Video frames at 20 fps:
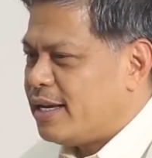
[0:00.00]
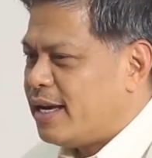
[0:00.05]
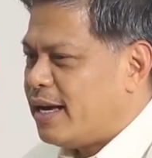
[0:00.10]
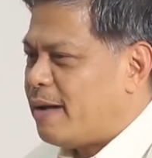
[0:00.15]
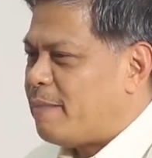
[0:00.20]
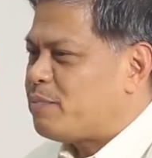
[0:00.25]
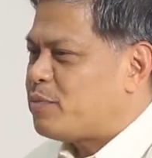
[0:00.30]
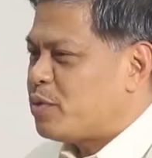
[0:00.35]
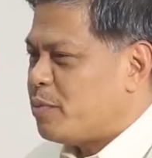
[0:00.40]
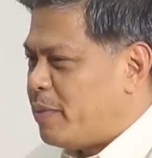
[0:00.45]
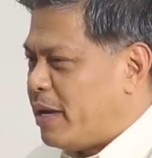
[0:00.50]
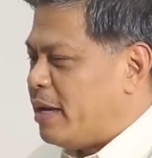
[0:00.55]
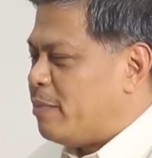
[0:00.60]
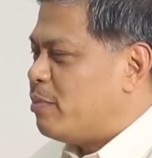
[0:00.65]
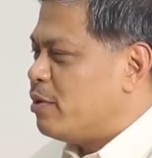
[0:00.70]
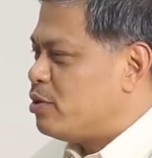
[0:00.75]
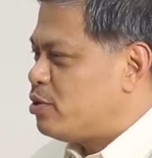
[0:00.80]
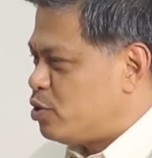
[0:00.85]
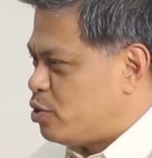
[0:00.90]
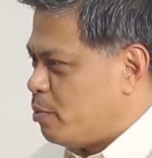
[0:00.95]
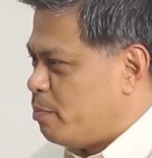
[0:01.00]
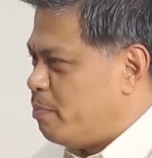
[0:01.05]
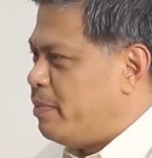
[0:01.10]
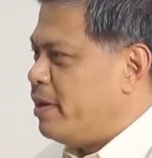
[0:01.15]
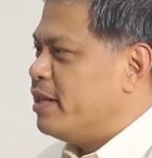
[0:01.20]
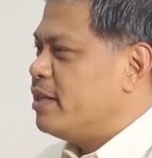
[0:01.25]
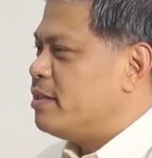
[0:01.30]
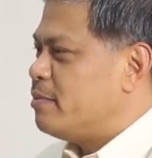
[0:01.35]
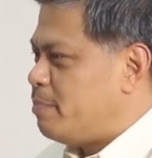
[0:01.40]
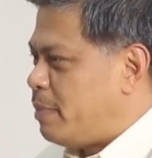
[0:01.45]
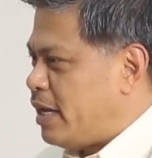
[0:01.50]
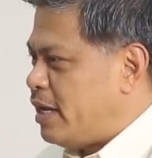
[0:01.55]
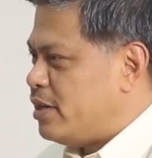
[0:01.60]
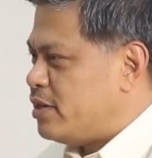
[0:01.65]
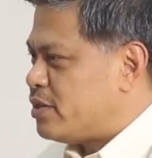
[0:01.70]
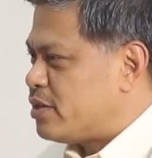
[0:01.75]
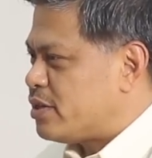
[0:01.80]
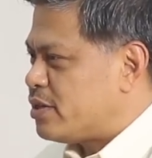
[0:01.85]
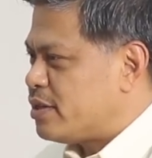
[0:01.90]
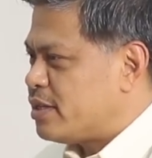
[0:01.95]
to be able to build
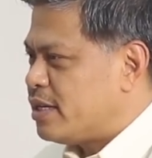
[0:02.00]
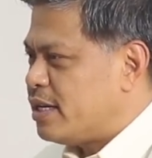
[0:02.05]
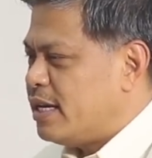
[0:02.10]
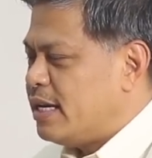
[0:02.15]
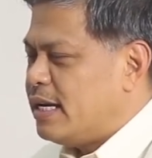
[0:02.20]
peace.